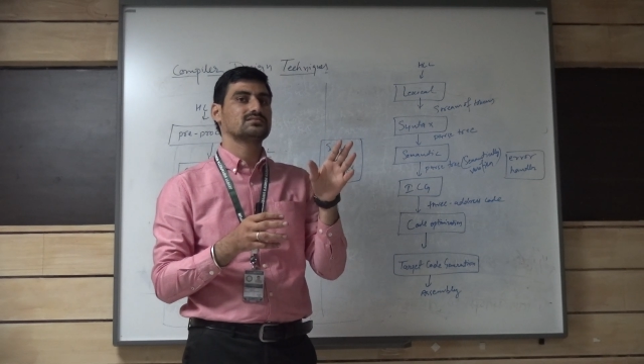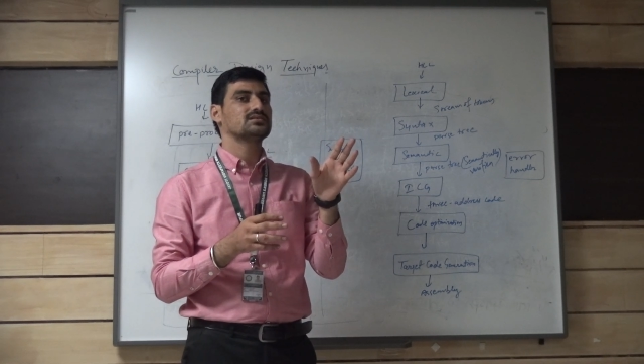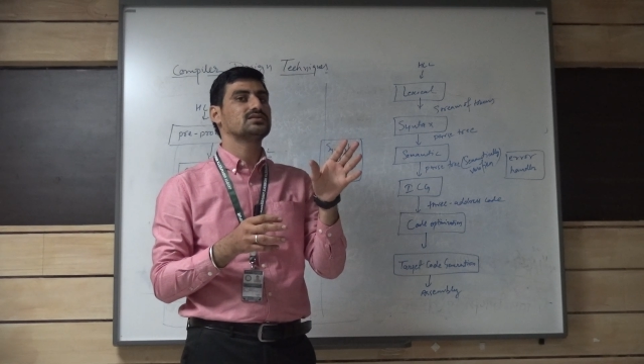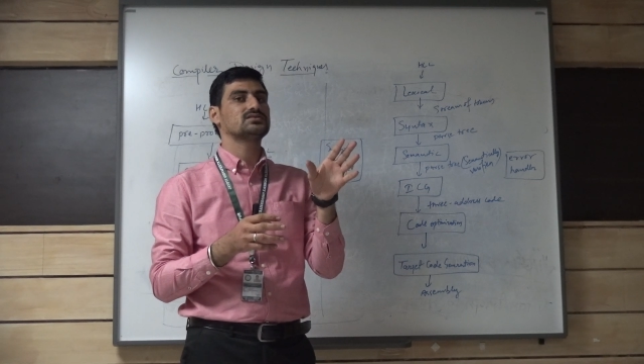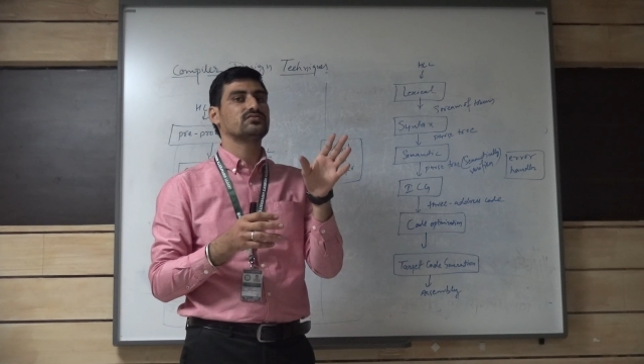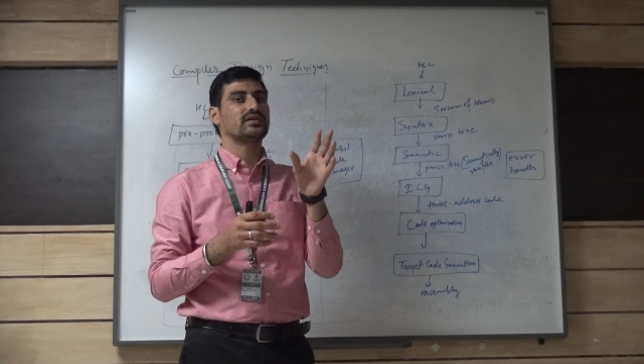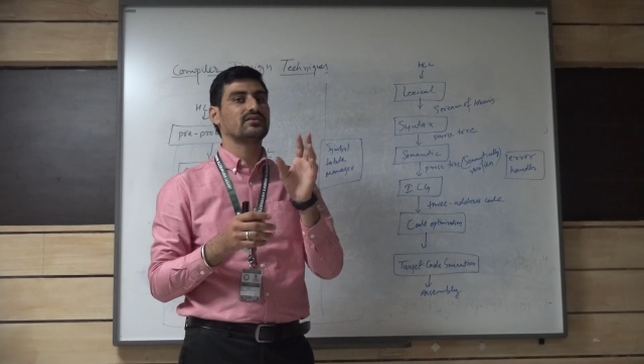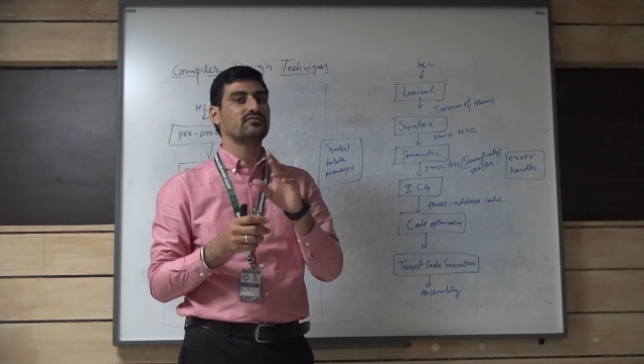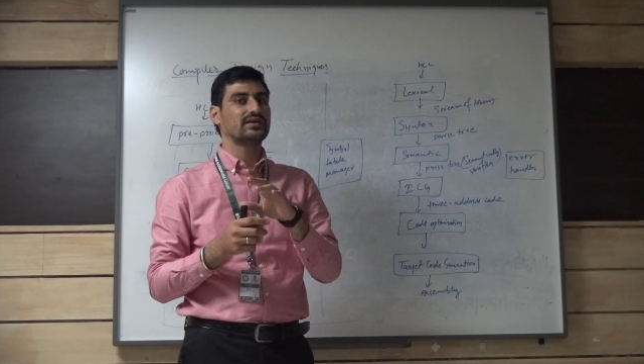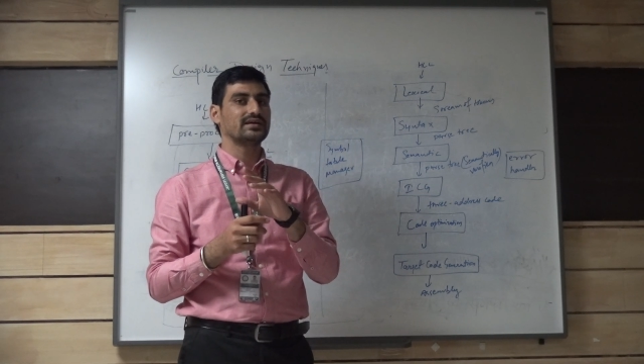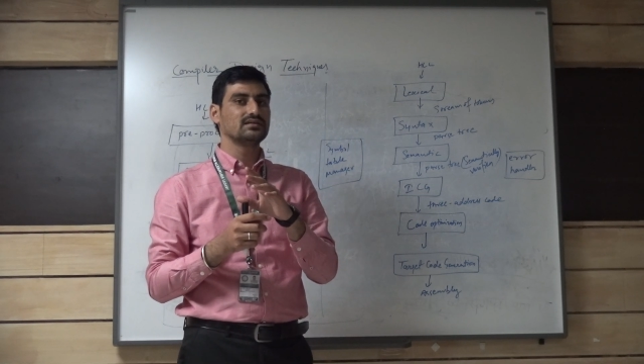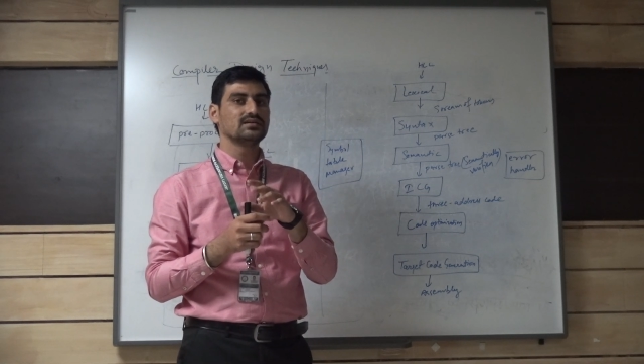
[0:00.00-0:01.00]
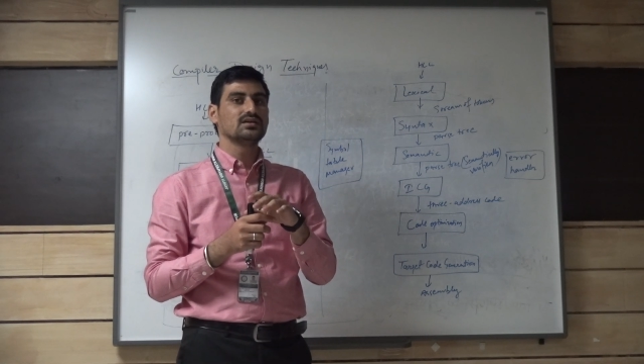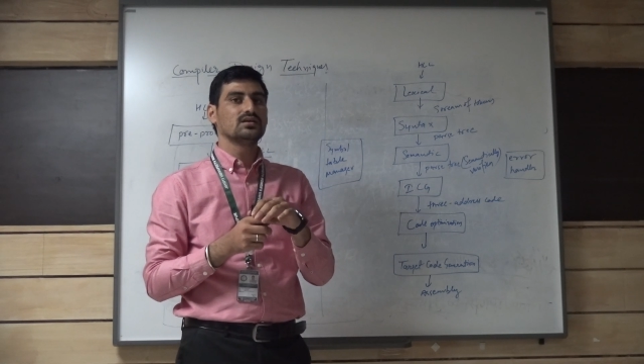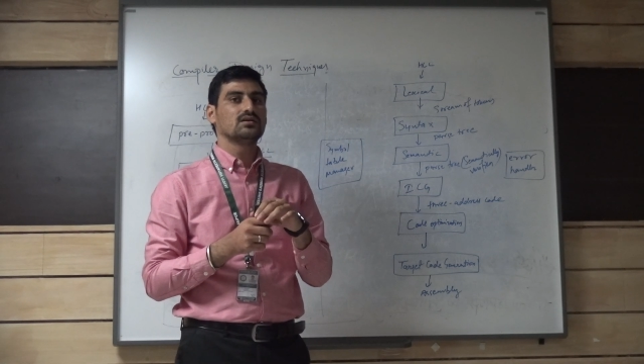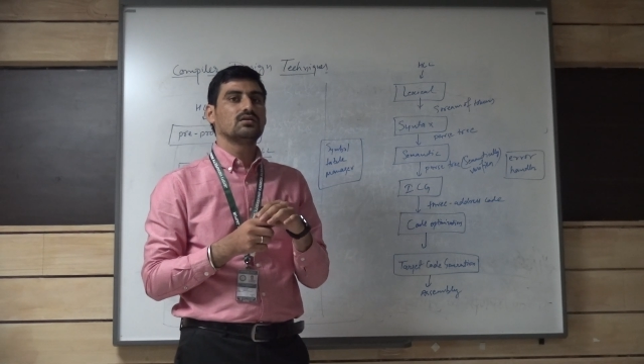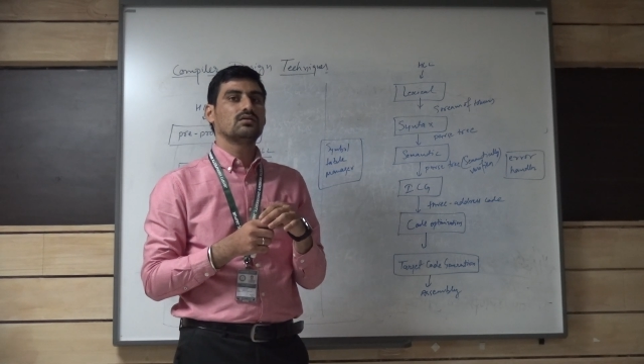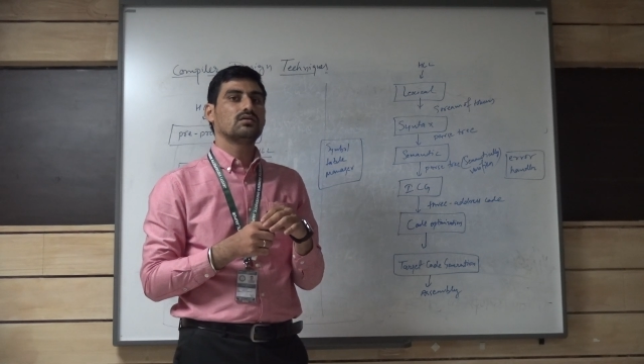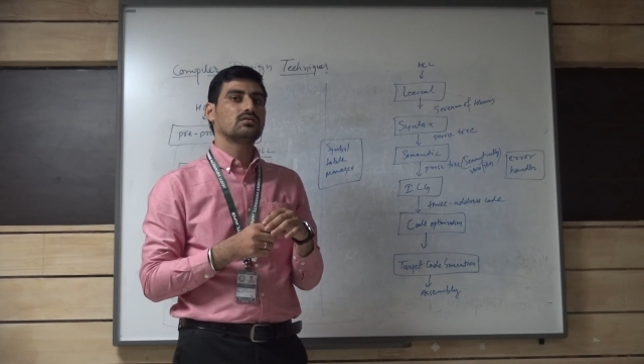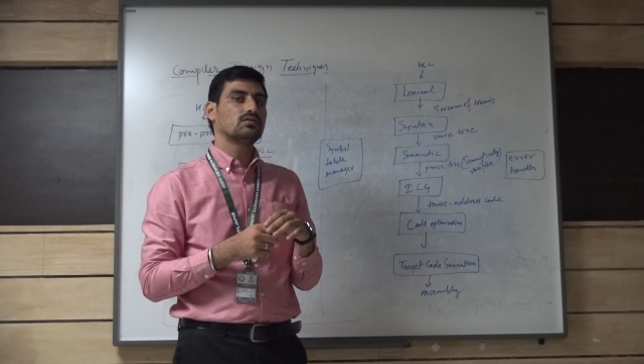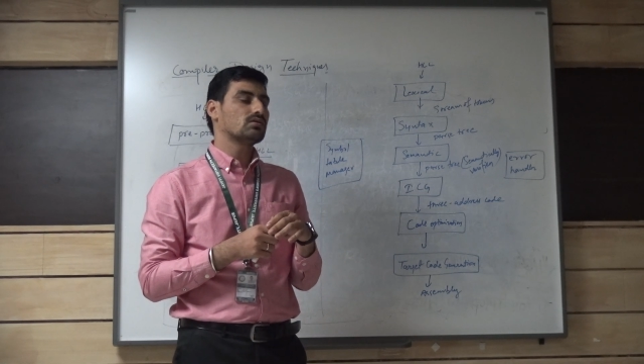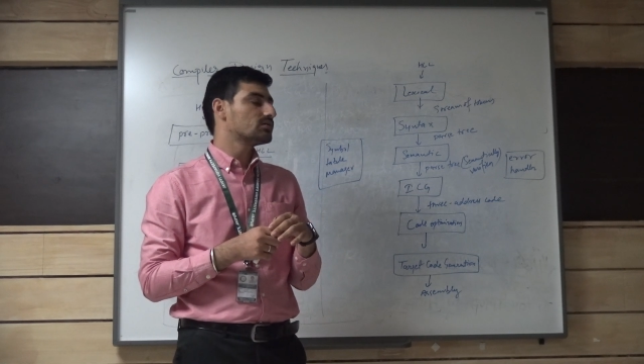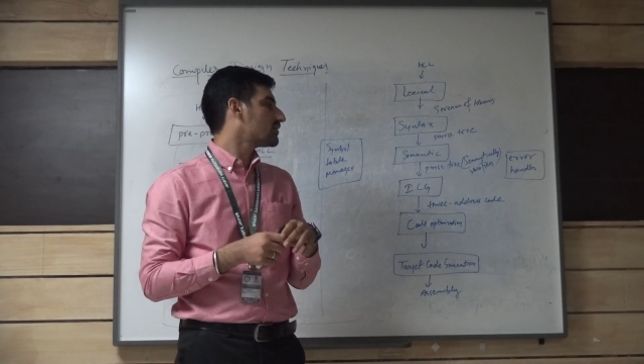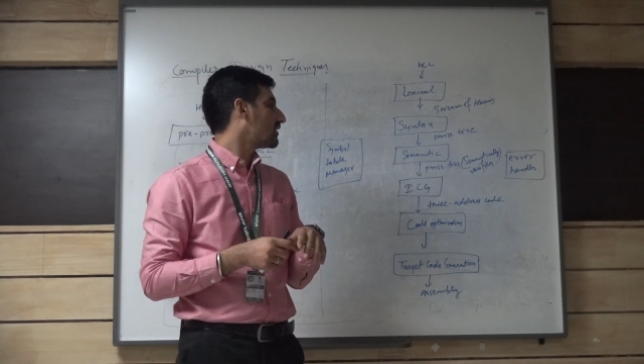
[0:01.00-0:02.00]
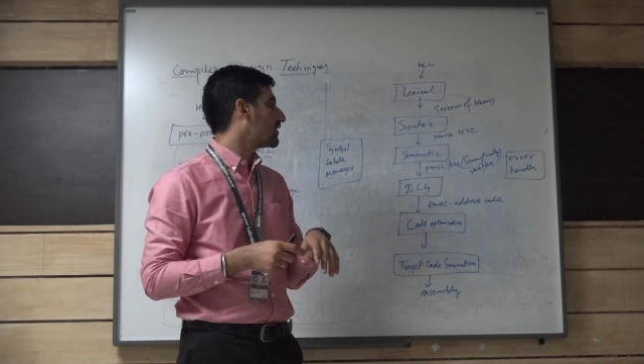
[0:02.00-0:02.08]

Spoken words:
It is verified or not.